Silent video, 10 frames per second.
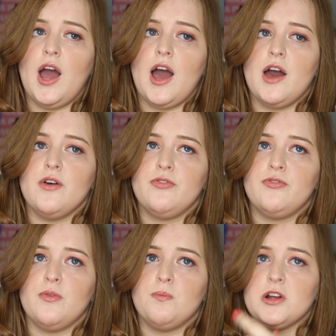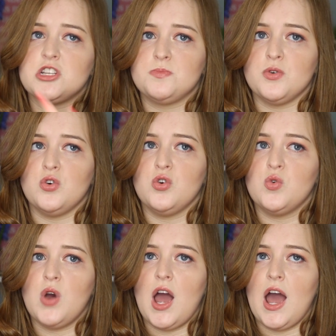have
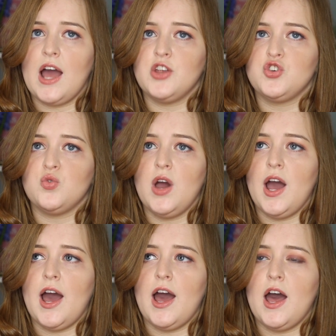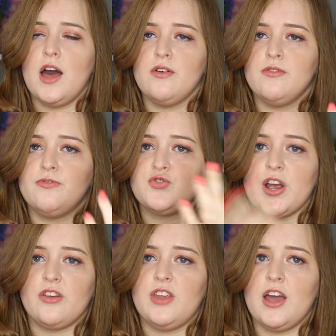Butterball and you'll have
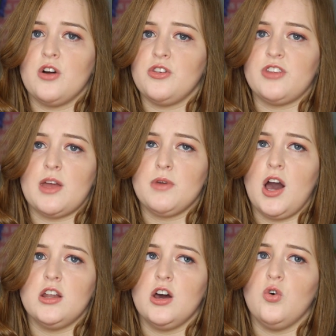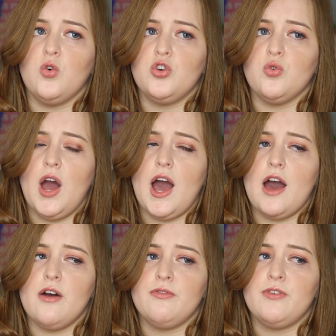Dragon's Egg are the same colour, or you'll
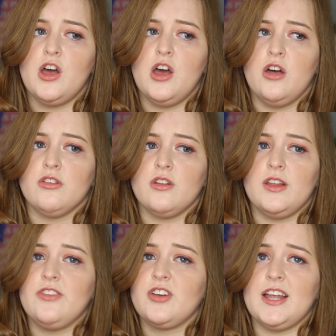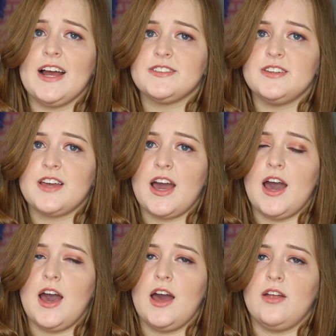have Intergalactic
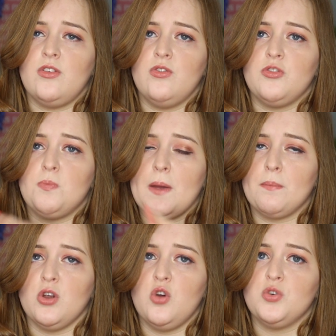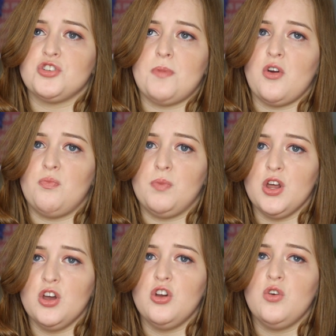and Big Blue, which are both
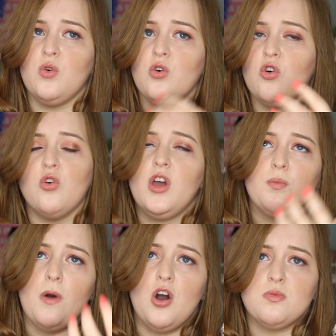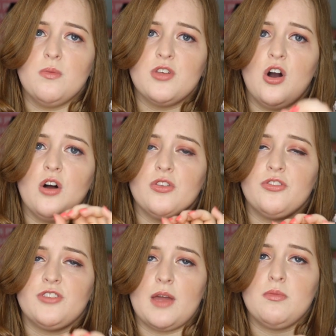blue, or bath bombs that are
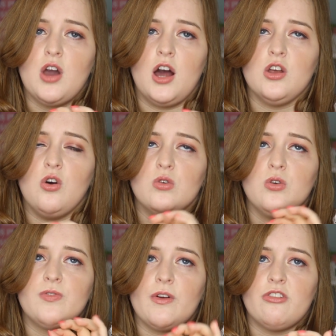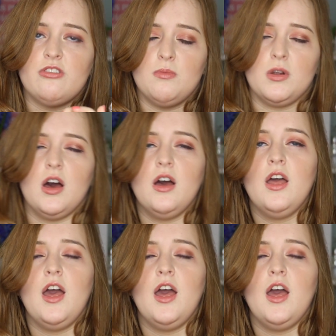the same colour or look very similar.